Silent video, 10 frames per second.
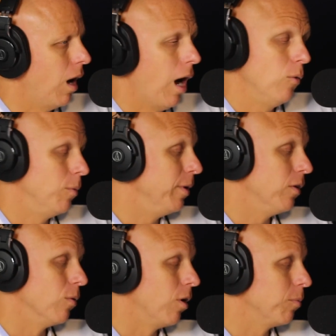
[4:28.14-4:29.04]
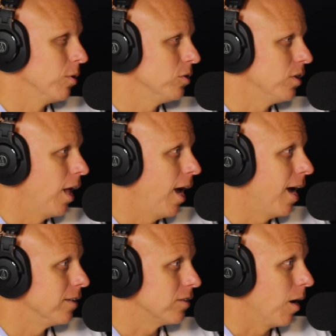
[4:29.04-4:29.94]
I would be the wrong person to
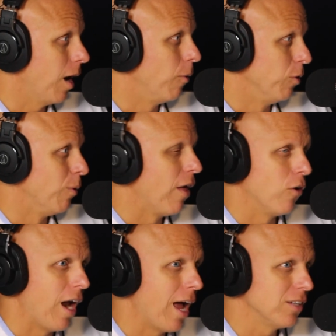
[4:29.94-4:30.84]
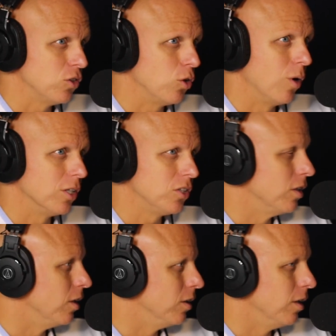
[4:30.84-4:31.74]
ask. I would rather ask the
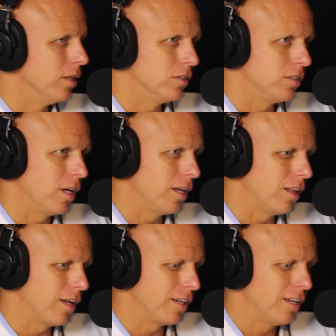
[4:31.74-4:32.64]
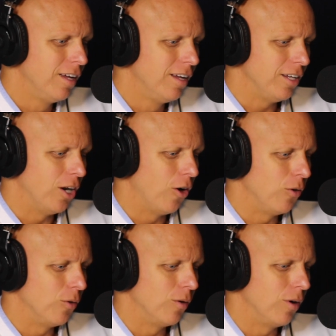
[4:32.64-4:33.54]
question and say, like,
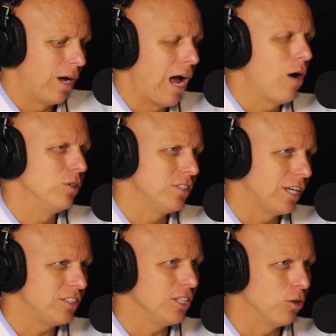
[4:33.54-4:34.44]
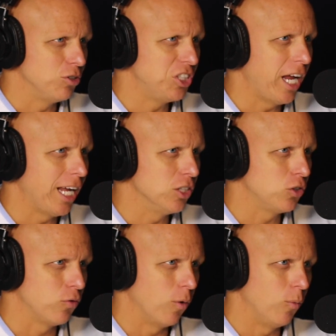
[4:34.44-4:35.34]
how has SEO
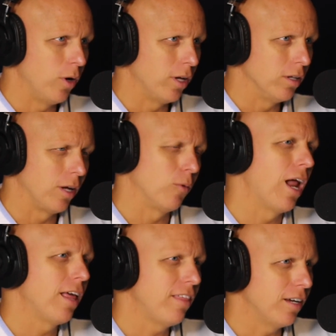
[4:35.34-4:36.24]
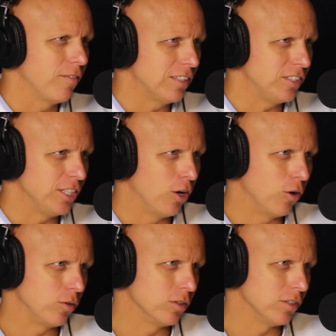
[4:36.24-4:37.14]
changed from when I think of
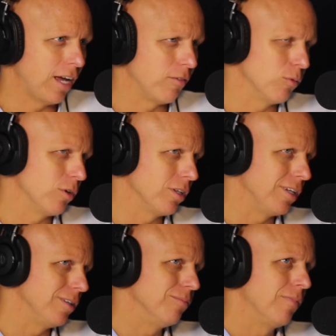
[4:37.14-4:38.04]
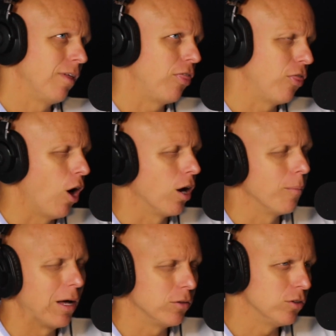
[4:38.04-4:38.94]
SEO, because I haven't really thought
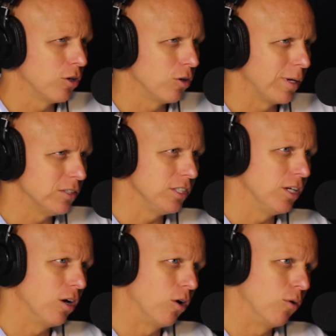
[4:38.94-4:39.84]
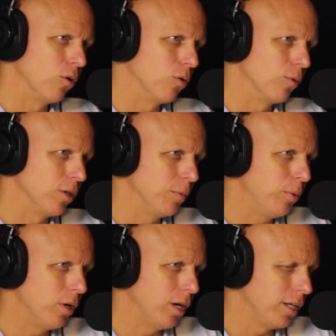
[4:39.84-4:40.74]
about the term SEO or really
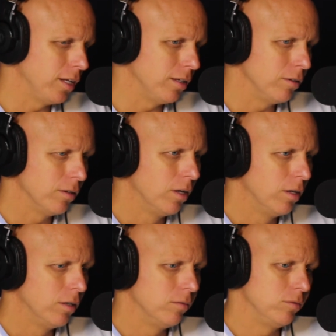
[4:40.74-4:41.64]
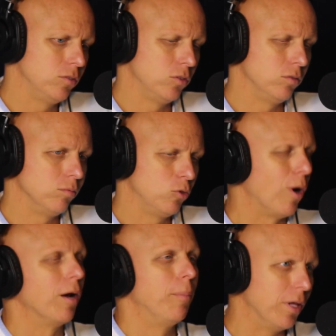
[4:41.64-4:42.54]
put any
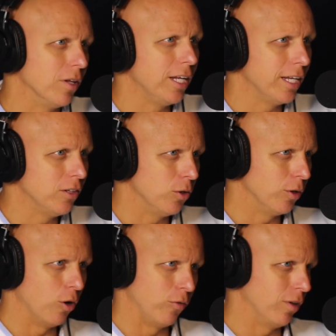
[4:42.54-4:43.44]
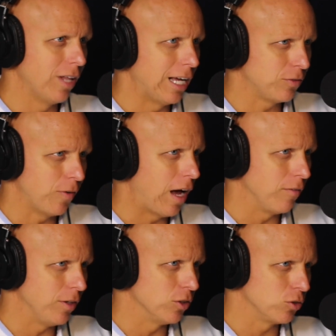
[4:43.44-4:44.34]
credibility into it over the last
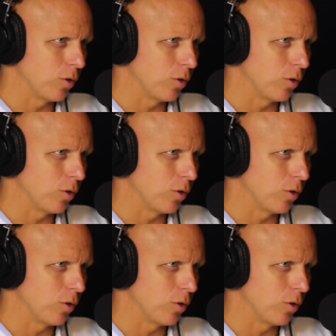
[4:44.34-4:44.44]
5 years,